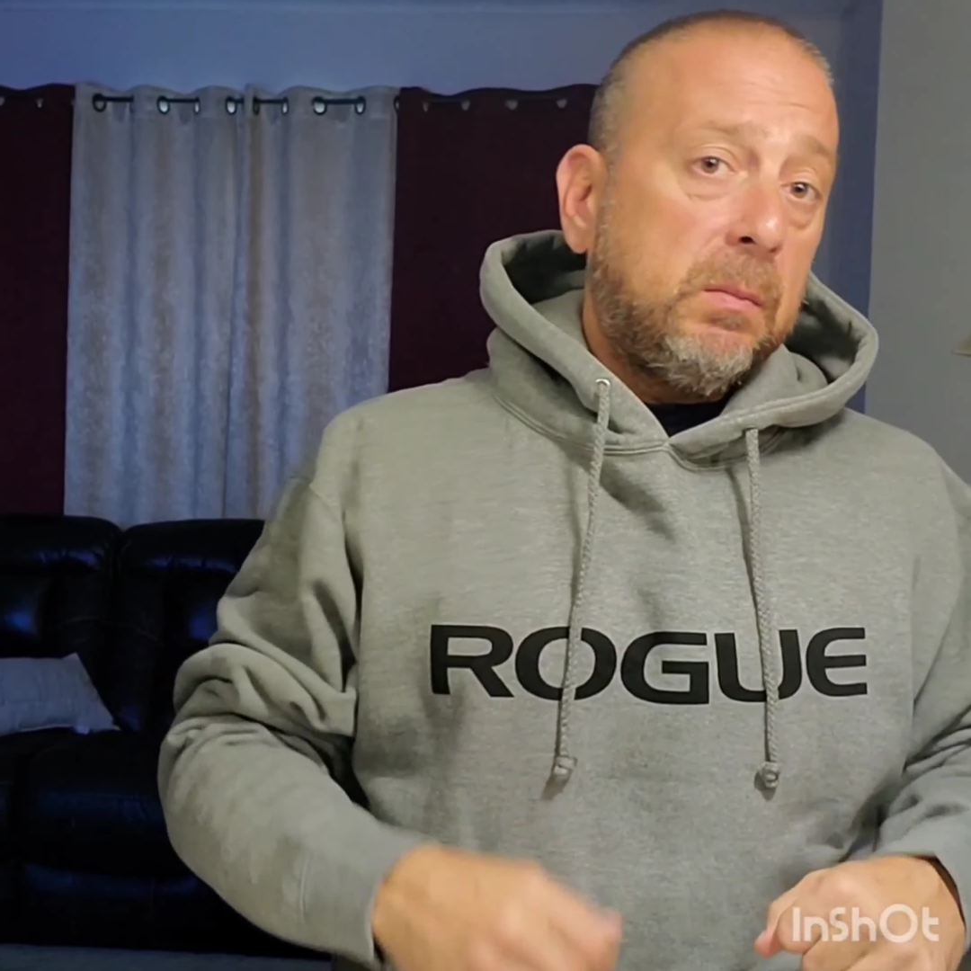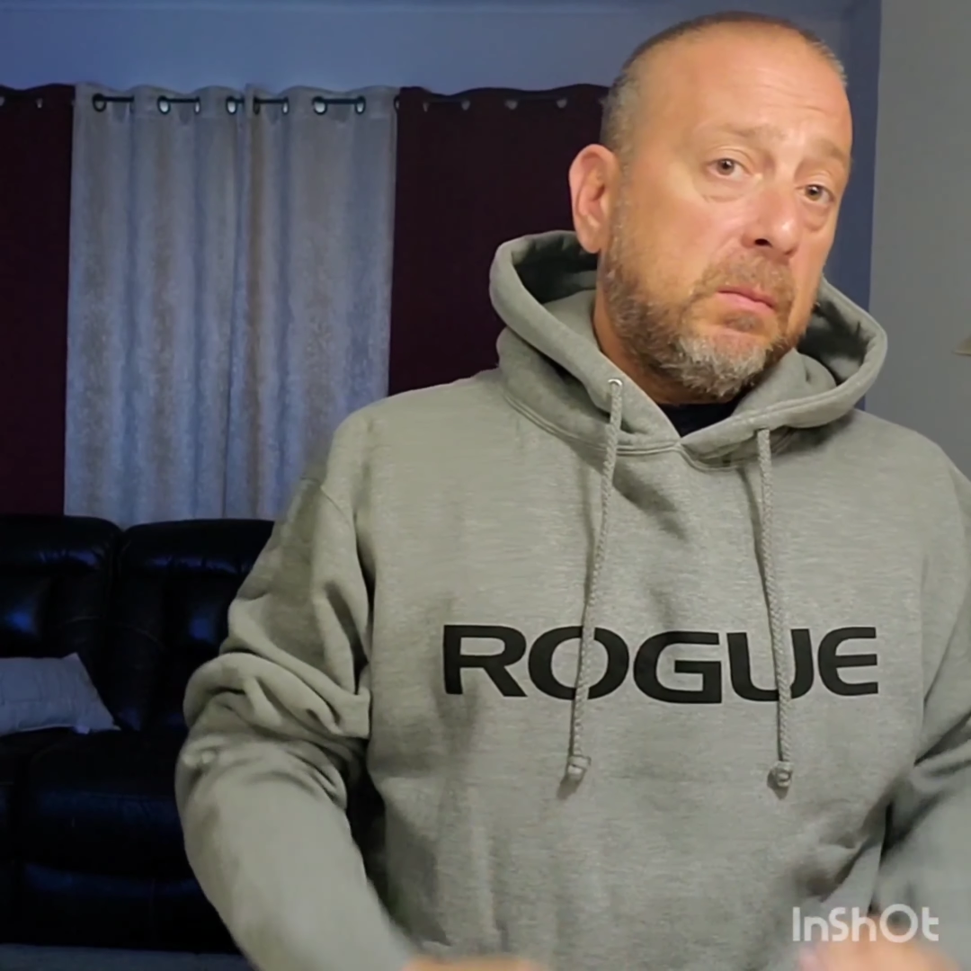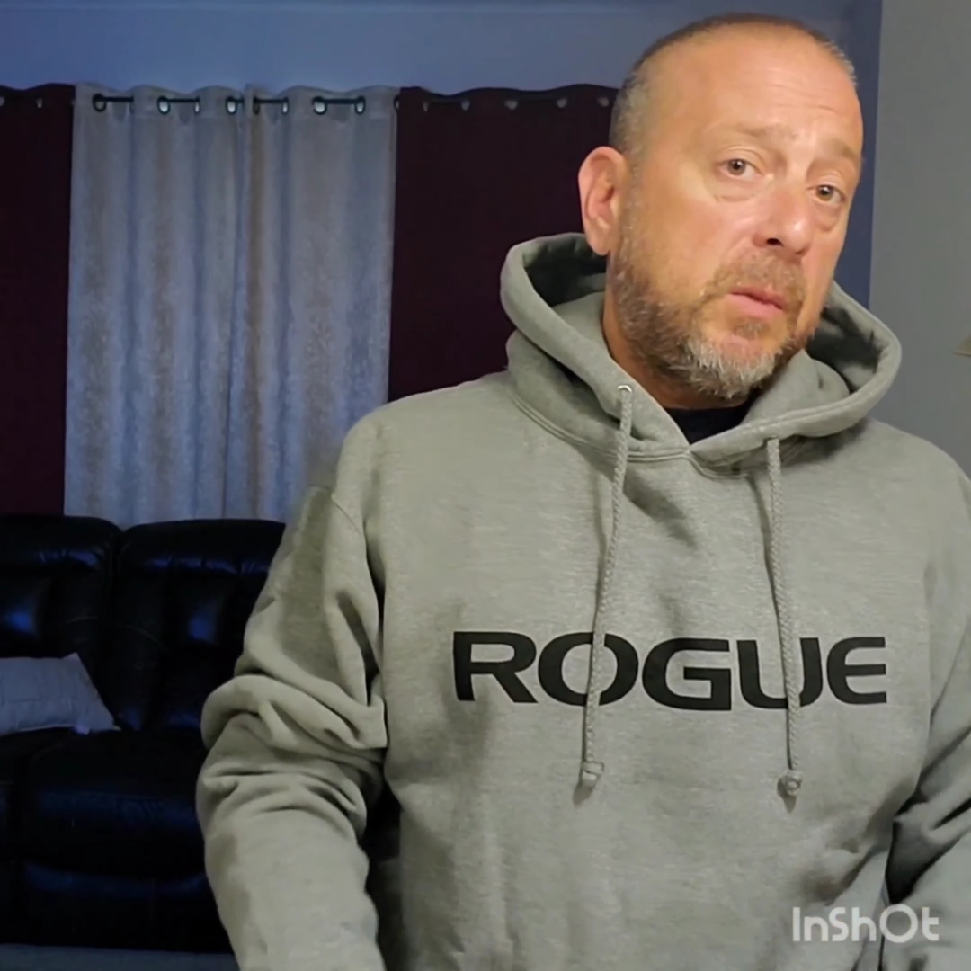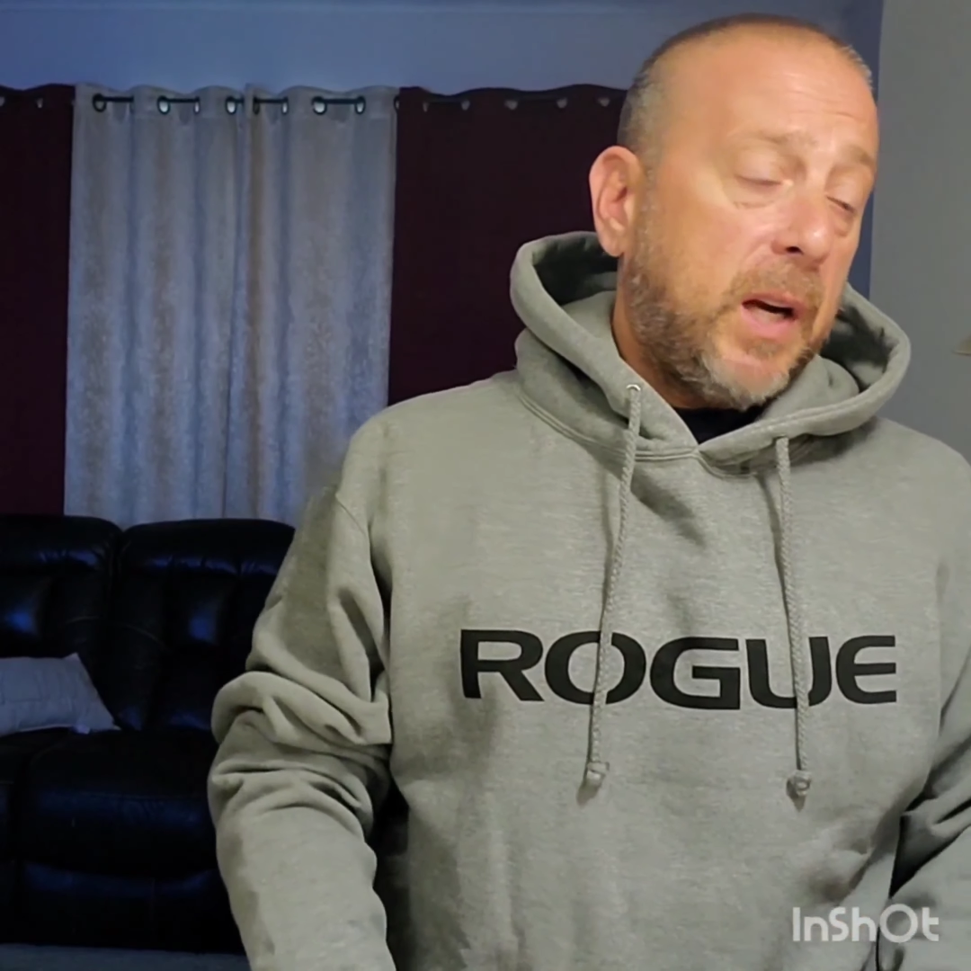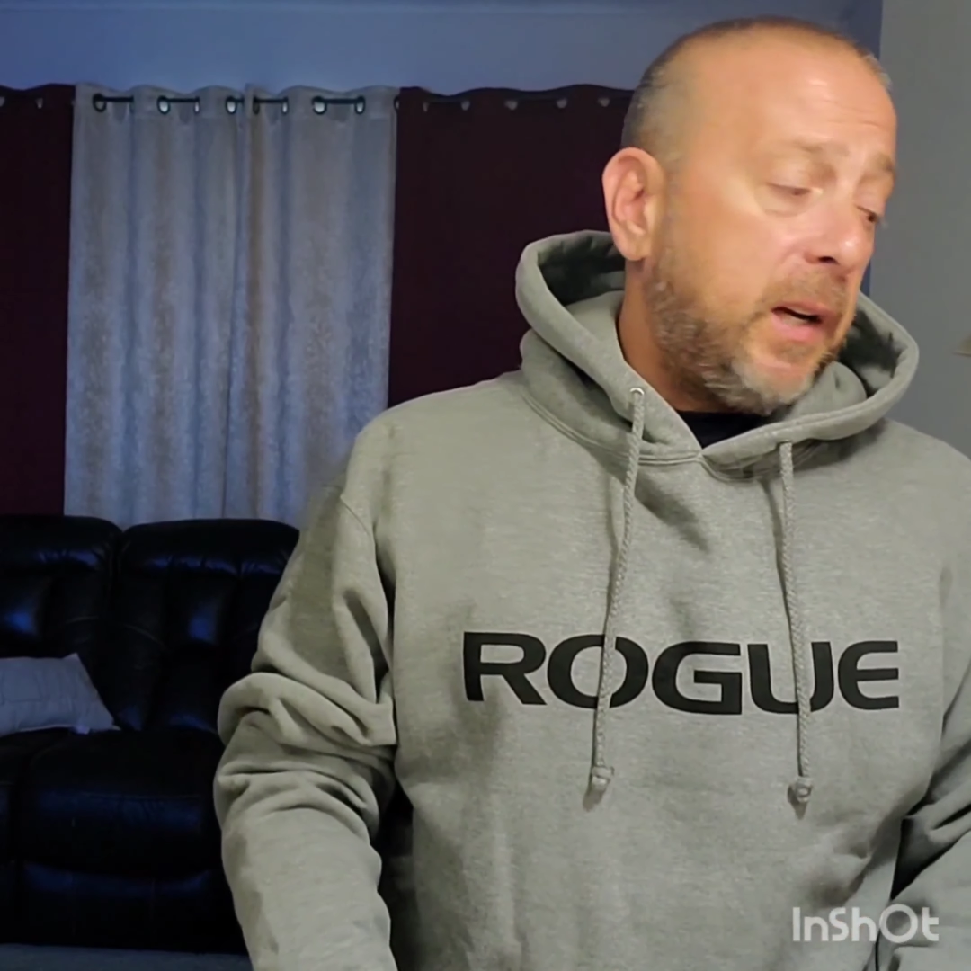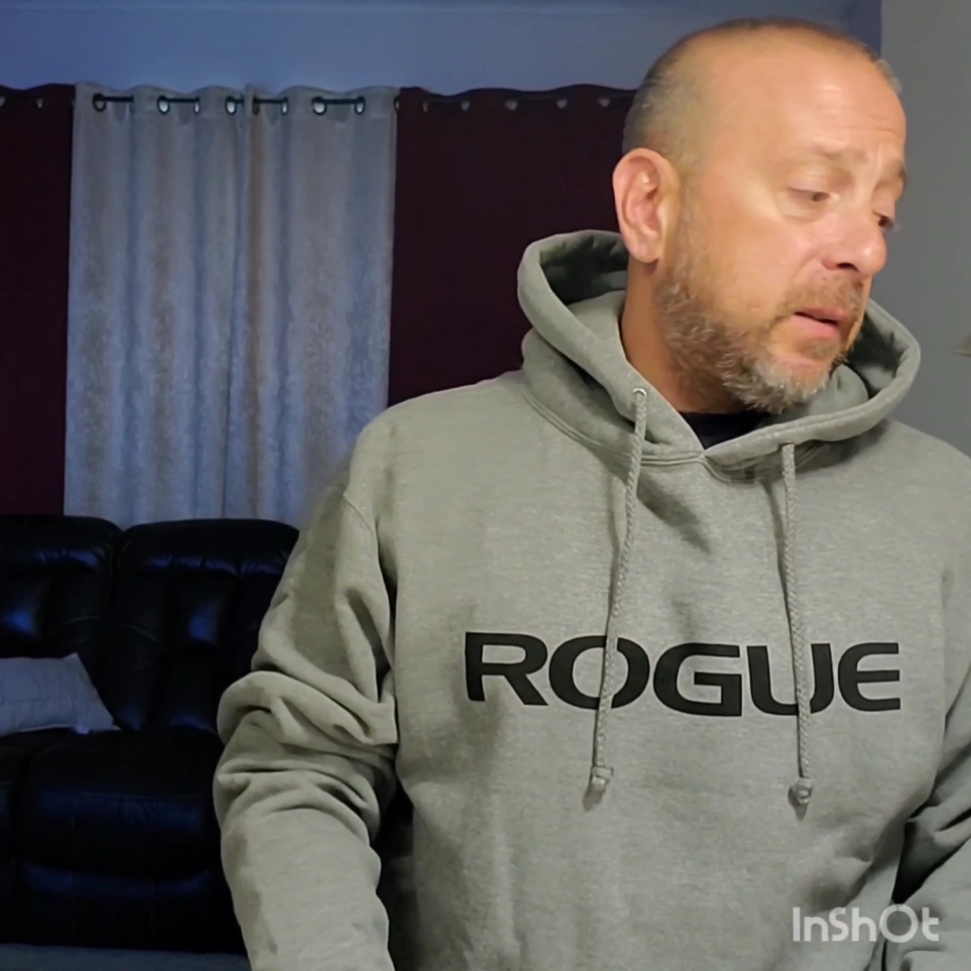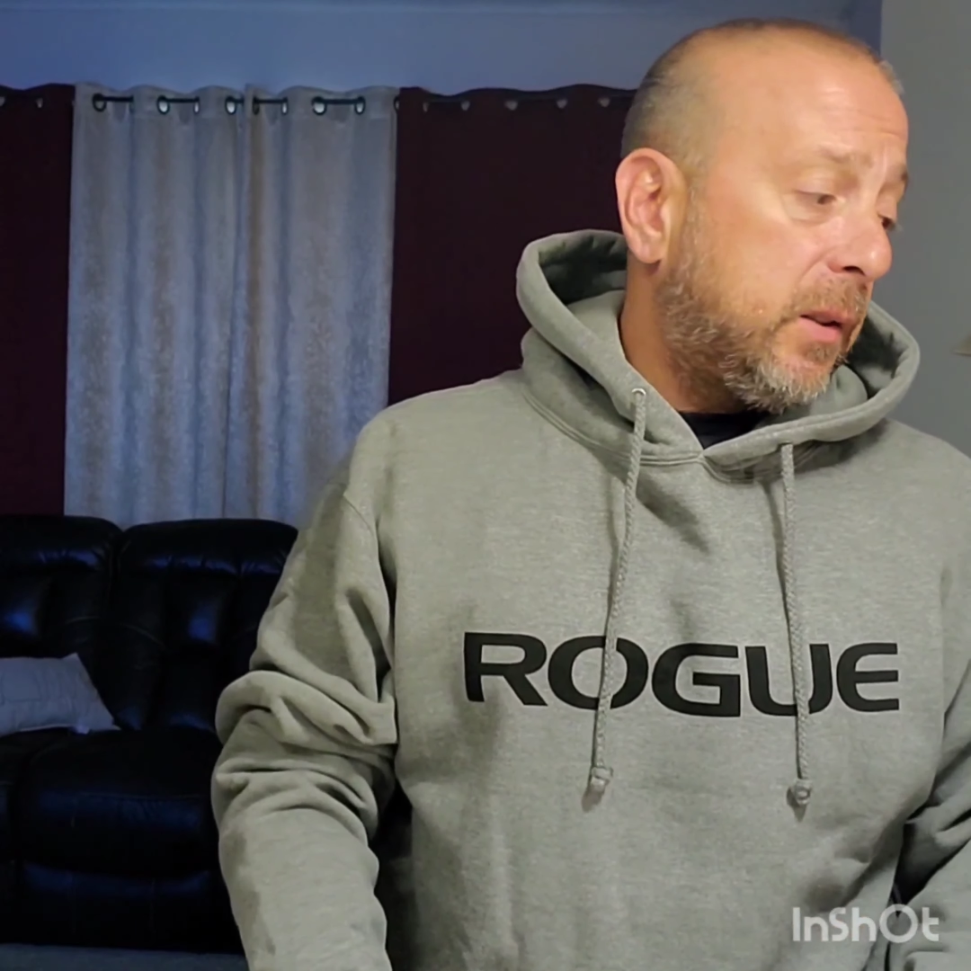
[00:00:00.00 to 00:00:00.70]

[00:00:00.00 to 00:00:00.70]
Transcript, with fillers: okay?